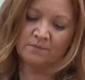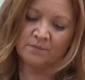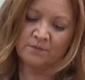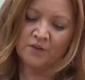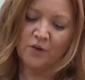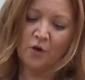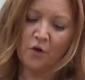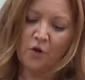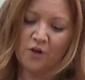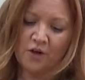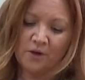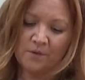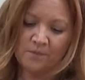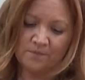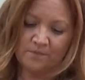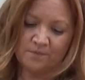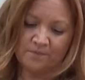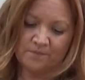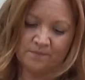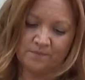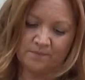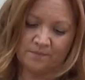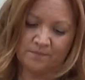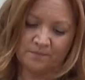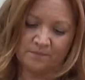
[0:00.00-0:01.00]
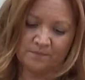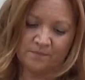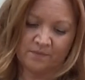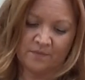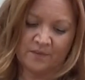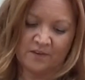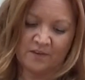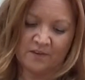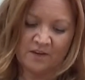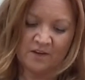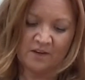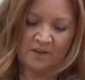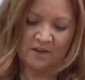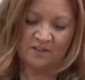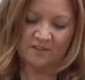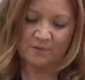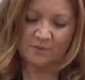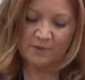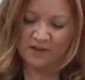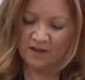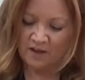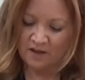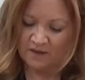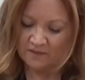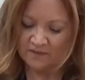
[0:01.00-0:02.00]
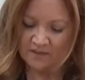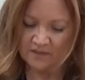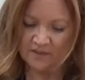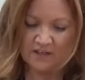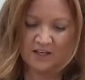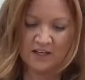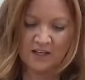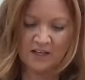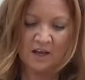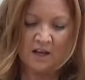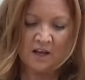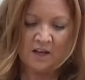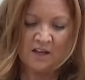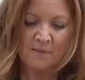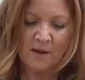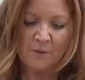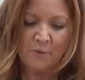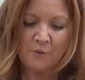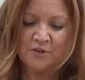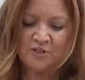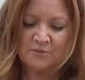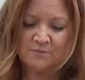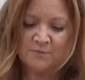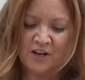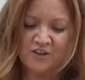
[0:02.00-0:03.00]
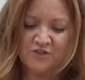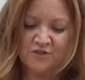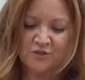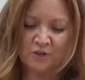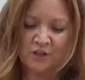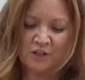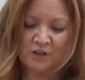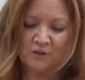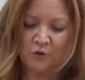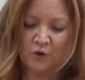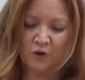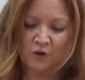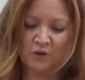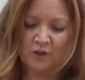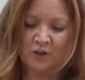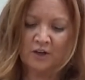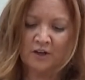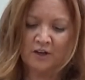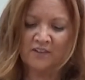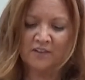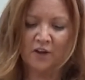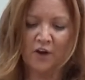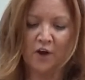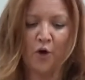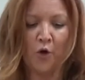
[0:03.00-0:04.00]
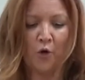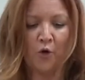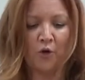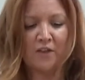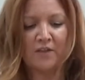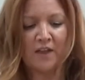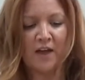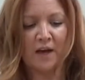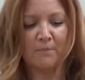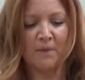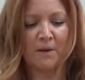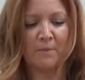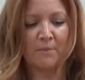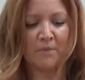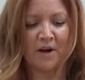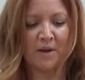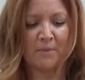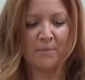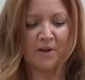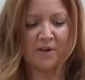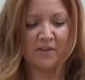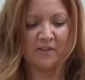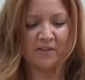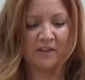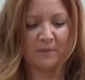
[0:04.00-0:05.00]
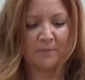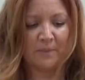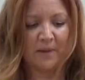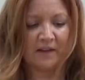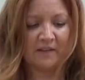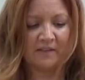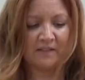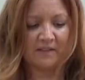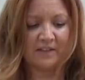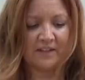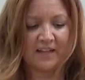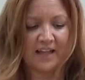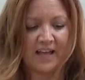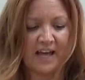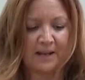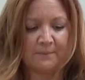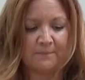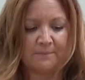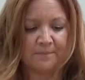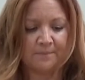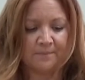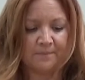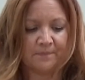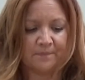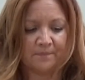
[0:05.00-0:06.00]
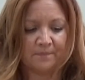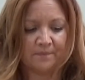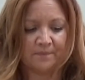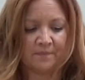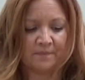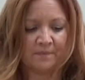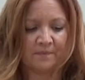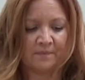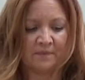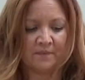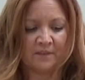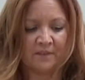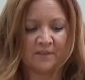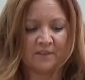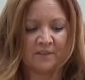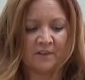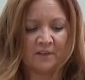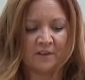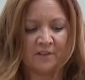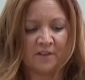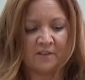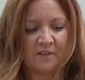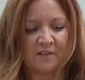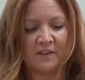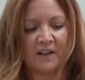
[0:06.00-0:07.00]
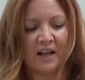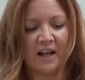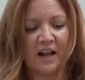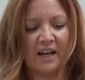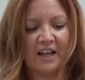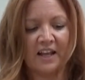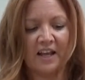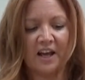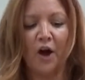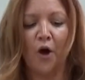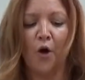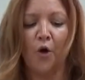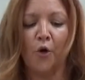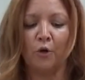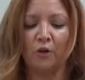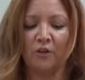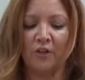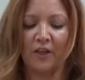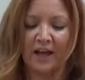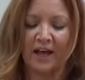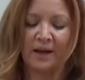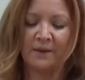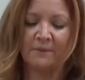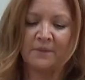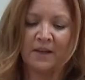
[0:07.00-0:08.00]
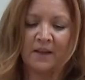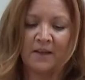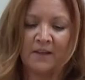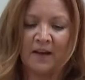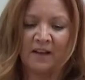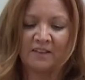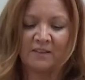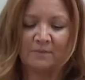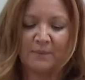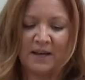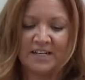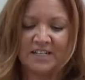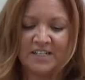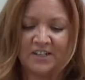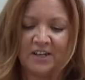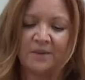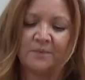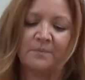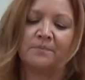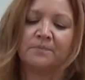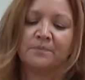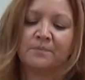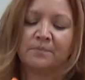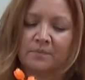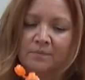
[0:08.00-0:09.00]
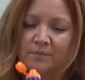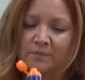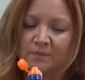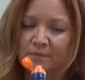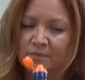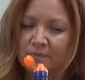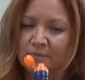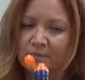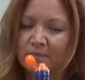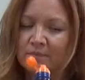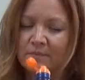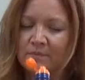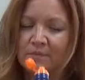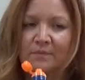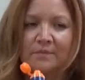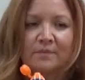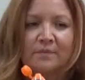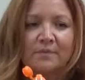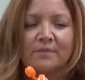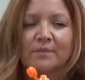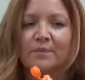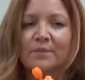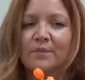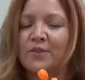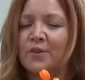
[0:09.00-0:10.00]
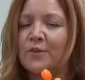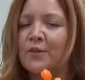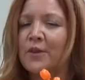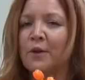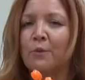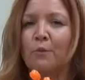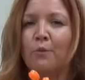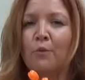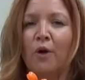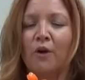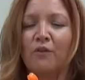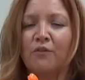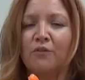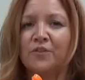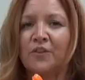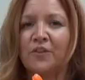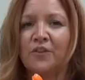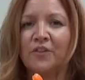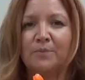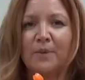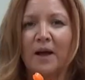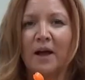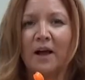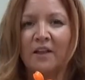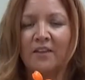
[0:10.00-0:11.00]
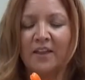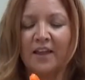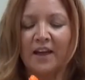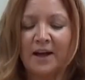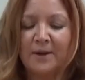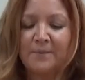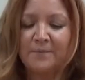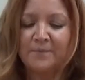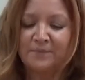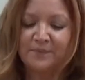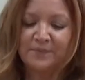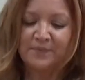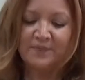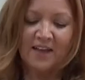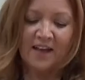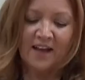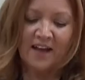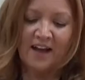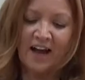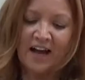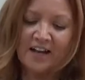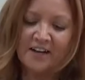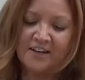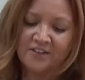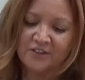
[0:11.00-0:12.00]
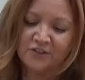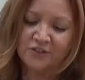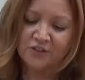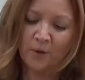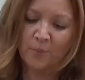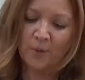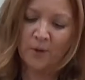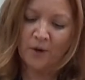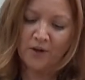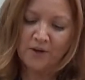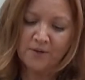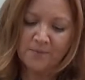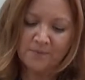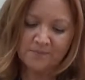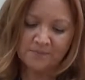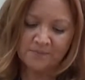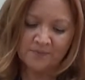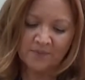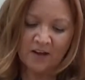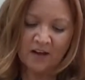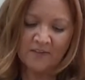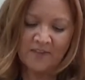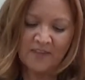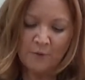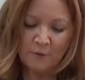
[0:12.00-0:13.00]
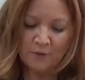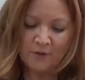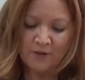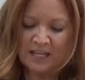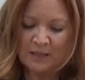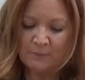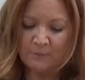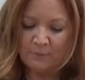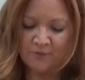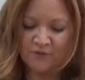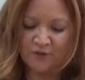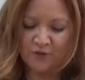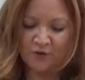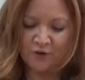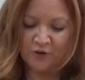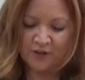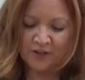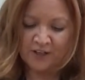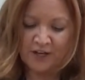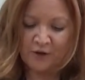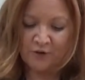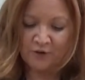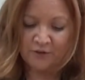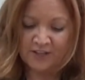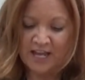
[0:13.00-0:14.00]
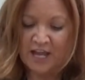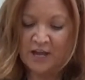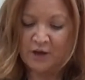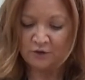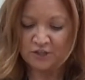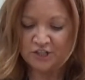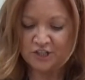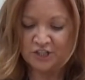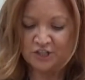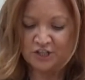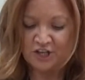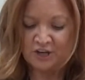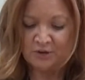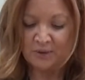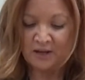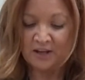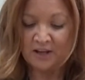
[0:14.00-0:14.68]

sock. So you can't see. You might want to make sure that you've got a nice hole in that membrane by using the pencil again. This is a clear hole there. That's better. So you can waft the smell there. And top on, and that will keep for a day or two.